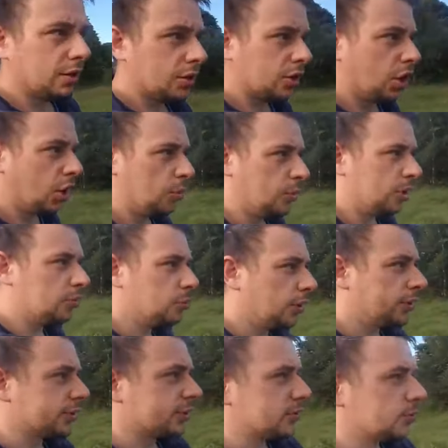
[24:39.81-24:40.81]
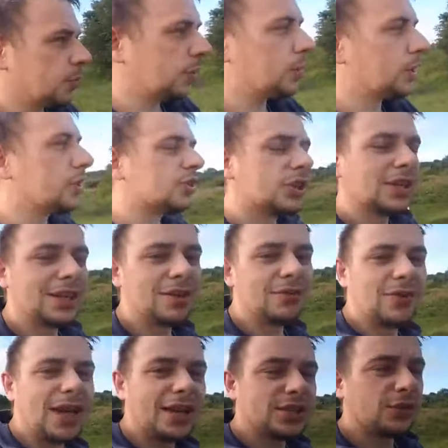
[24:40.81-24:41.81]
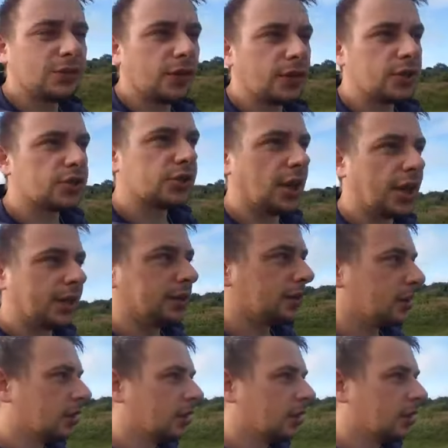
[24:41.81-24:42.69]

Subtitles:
common, but it'd be considered invasive on this site.